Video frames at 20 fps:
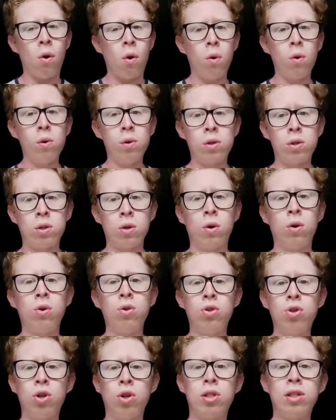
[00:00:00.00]

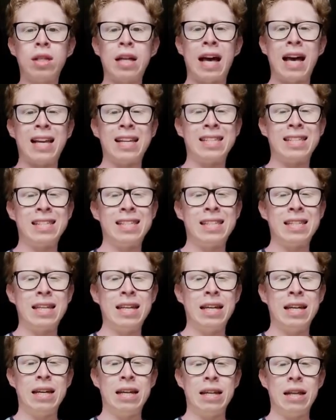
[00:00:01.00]
also, just as
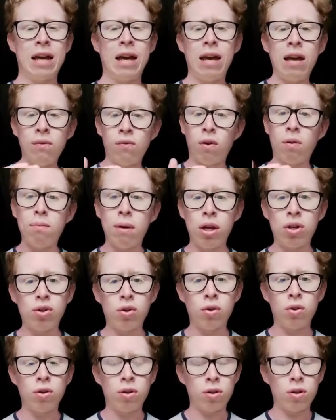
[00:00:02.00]
in the
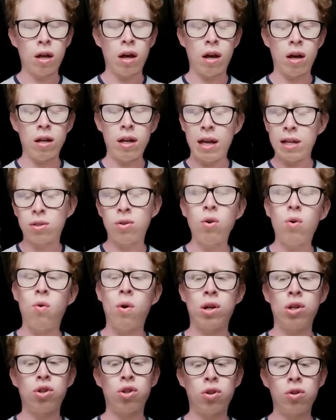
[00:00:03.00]
information yes/no
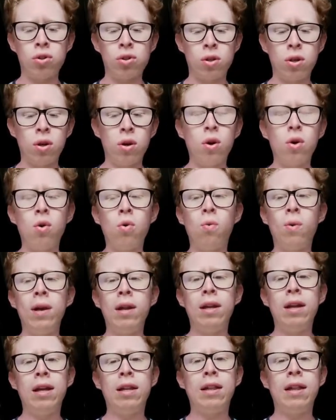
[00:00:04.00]
questions,
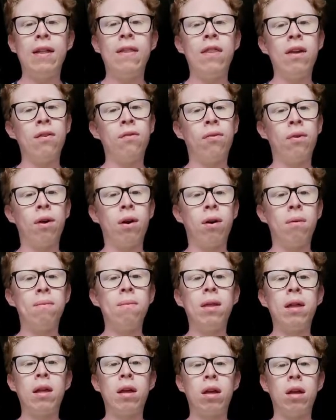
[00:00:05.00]
we need the
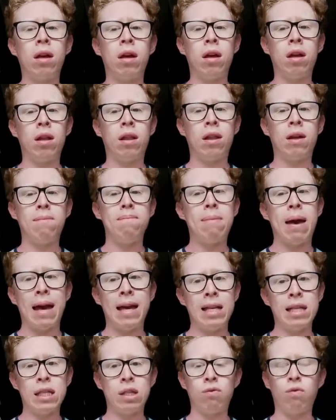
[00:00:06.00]
verb in the
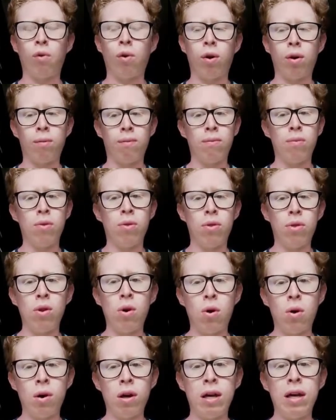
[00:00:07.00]
base form,
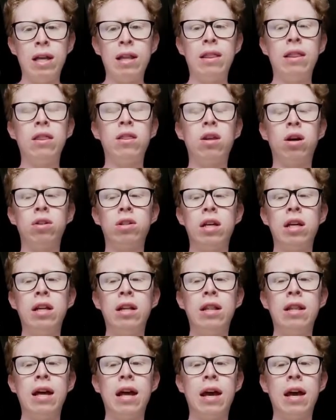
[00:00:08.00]
not
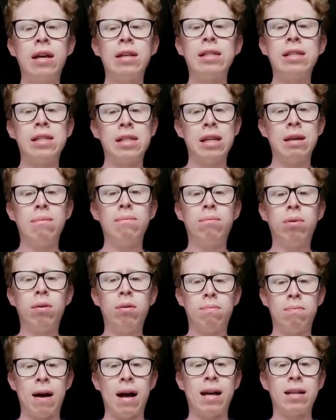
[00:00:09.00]
in the
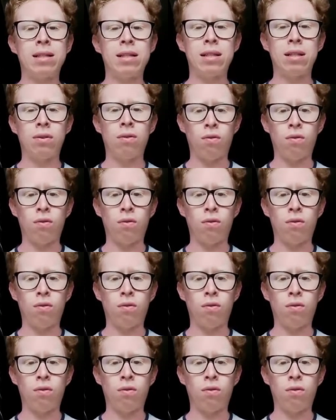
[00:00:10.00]
simple past